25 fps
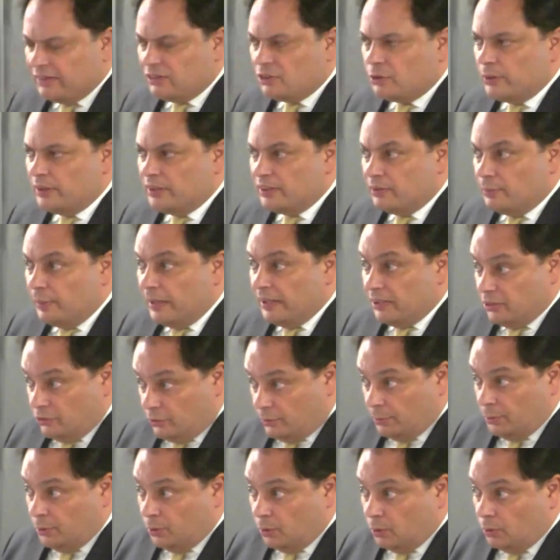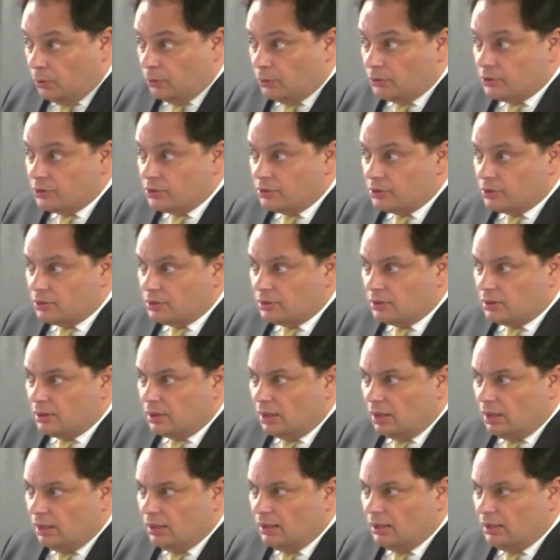the 20-page report,
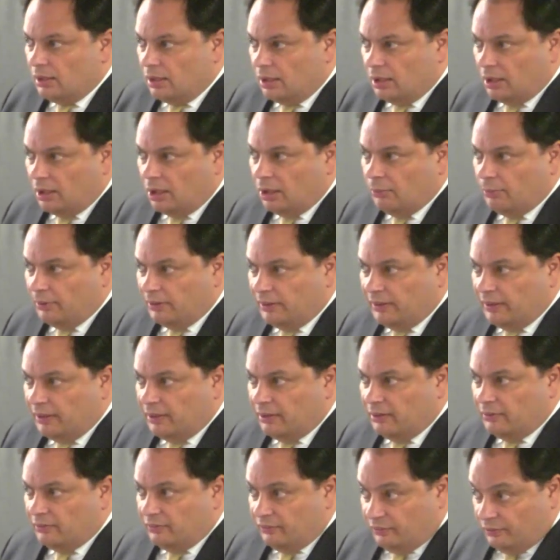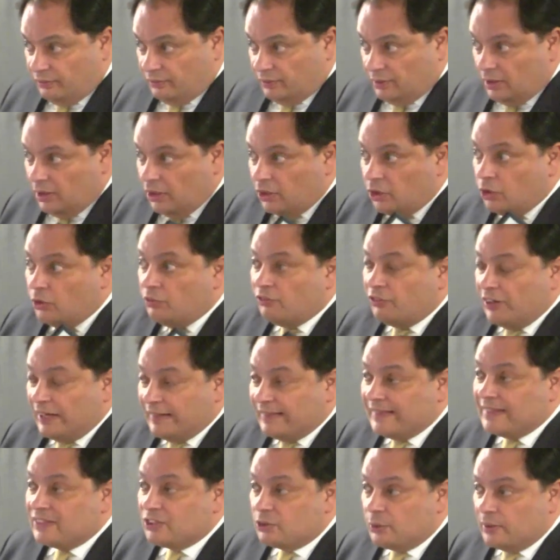I, I, I, believe. Sorry, the... You've
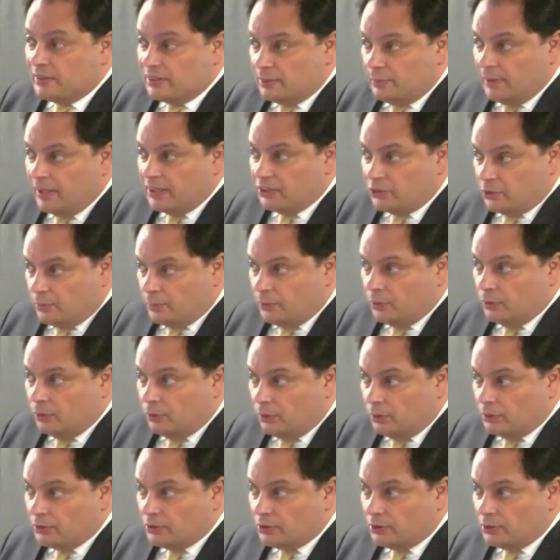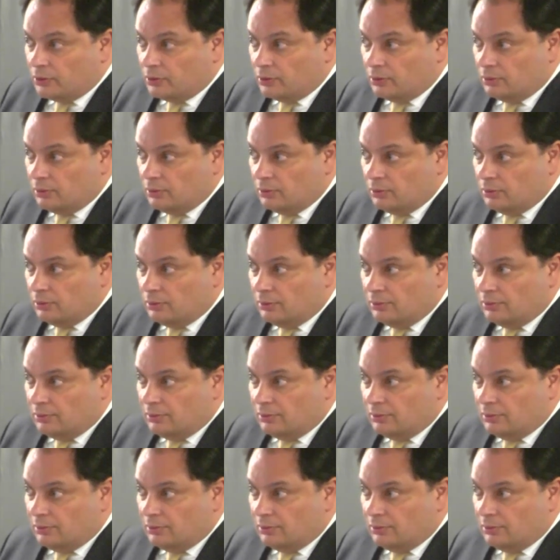read this 20-page report. Um,